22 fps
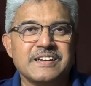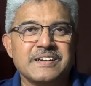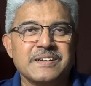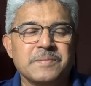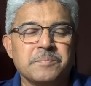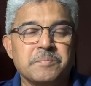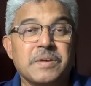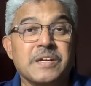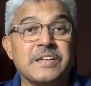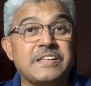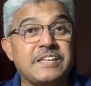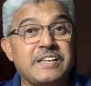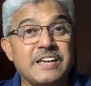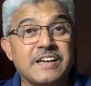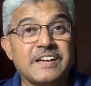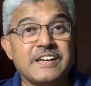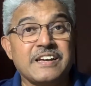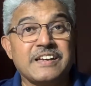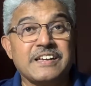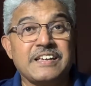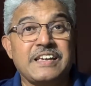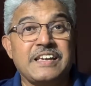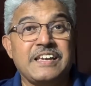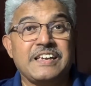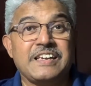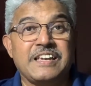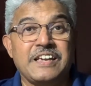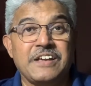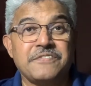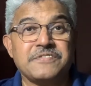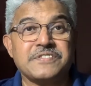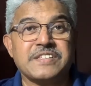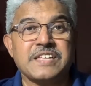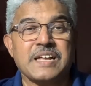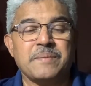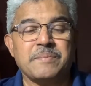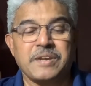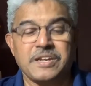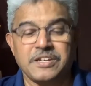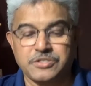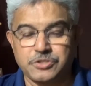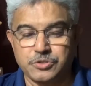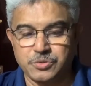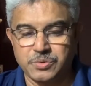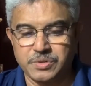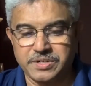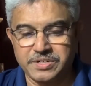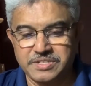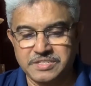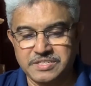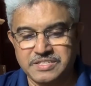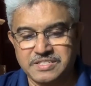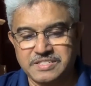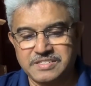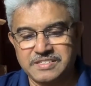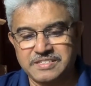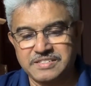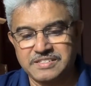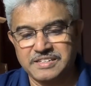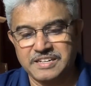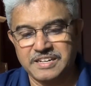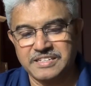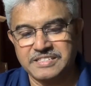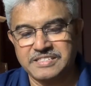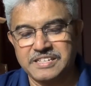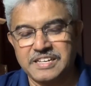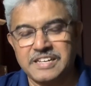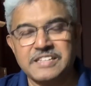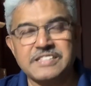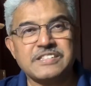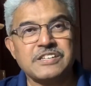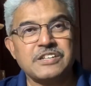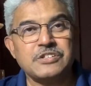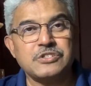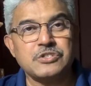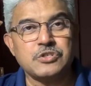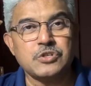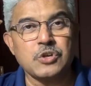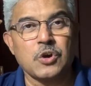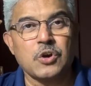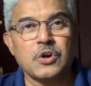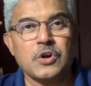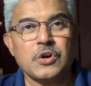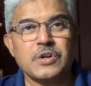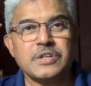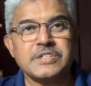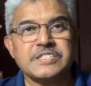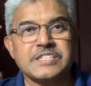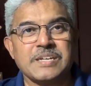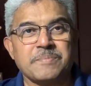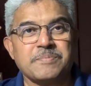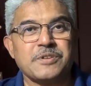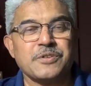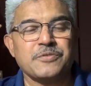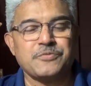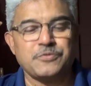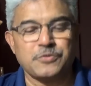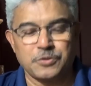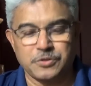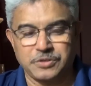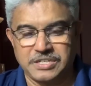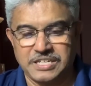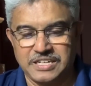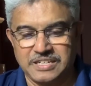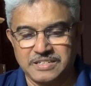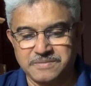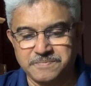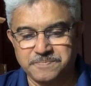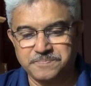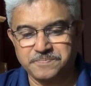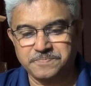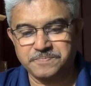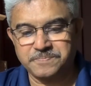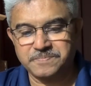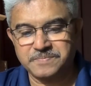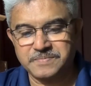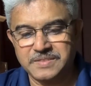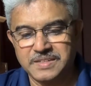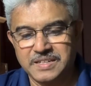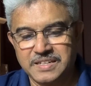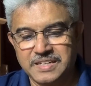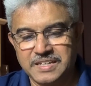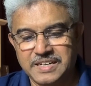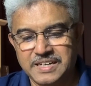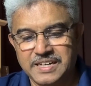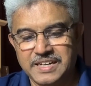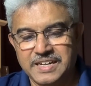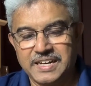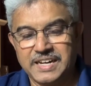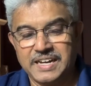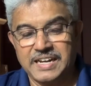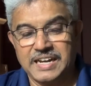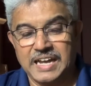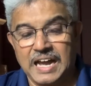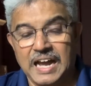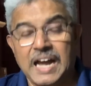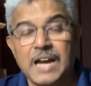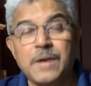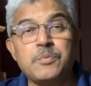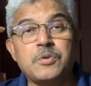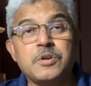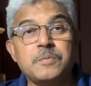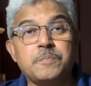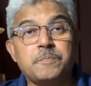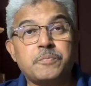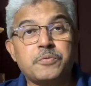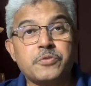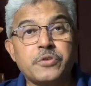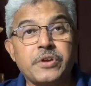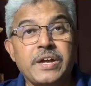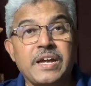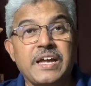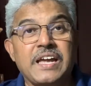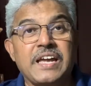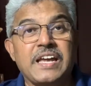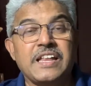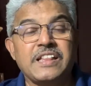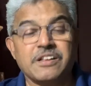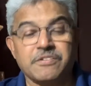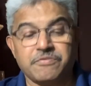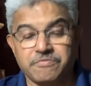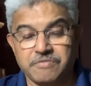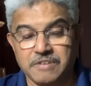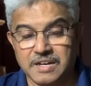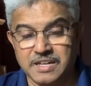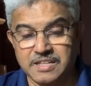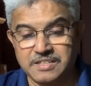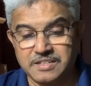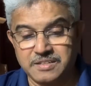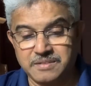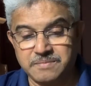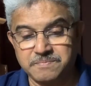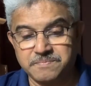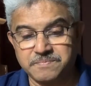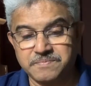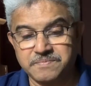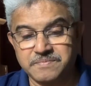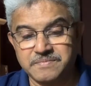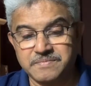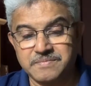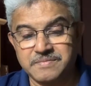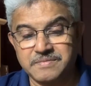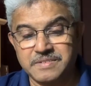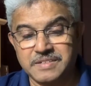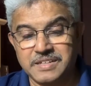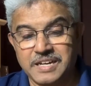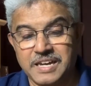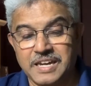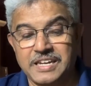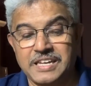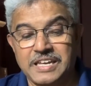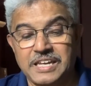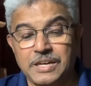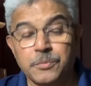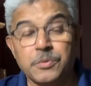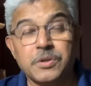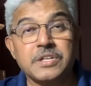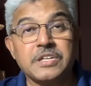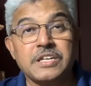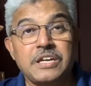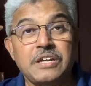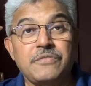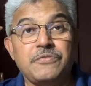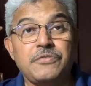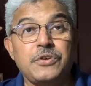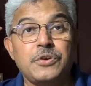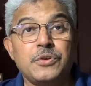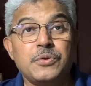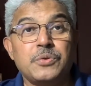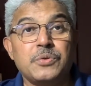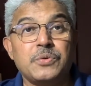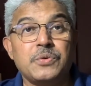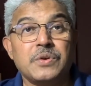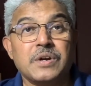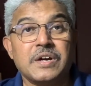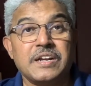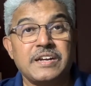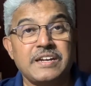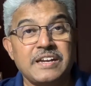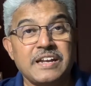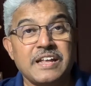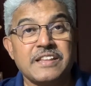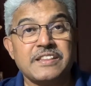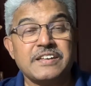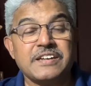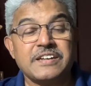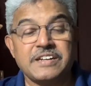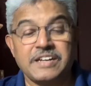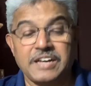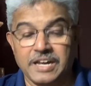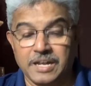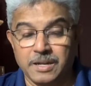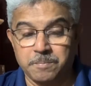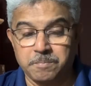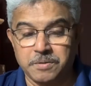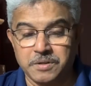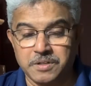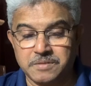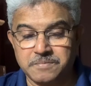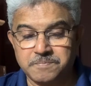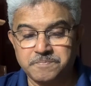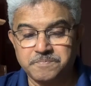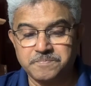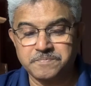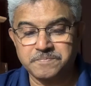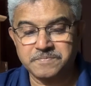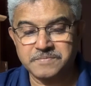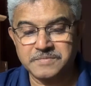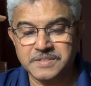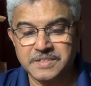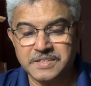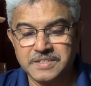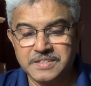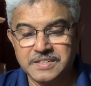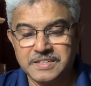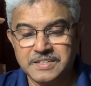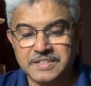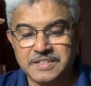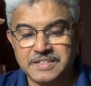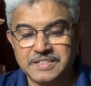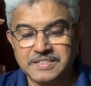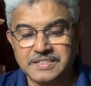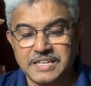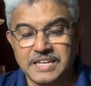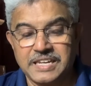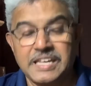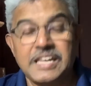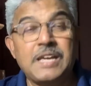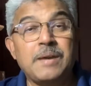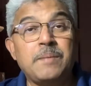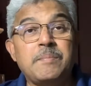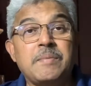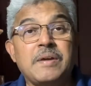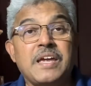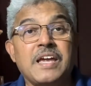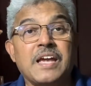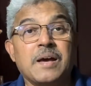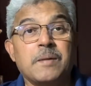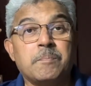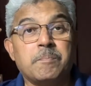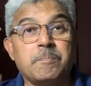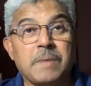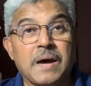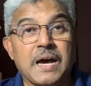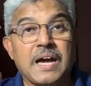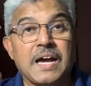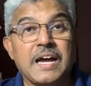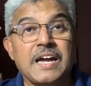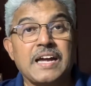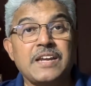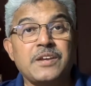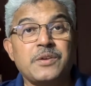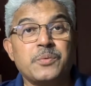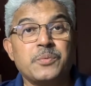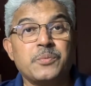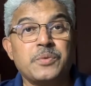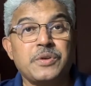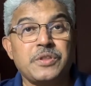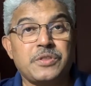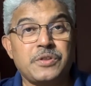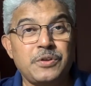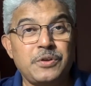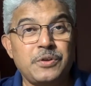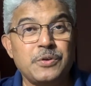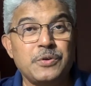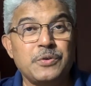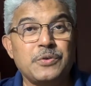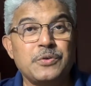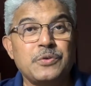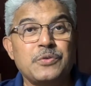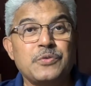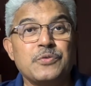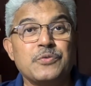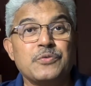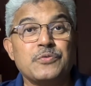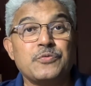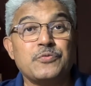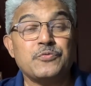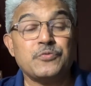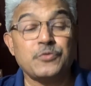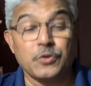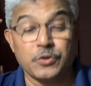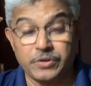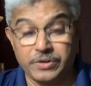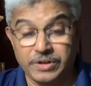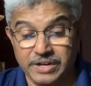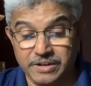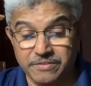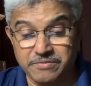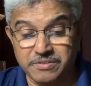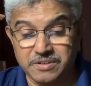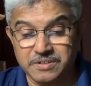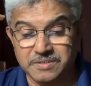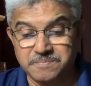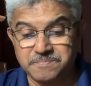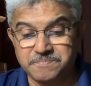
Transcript: But here he gives them an assurance and says in John chapter 14, And I will pray the Father and he will give you another helper, that he may abide with you forever.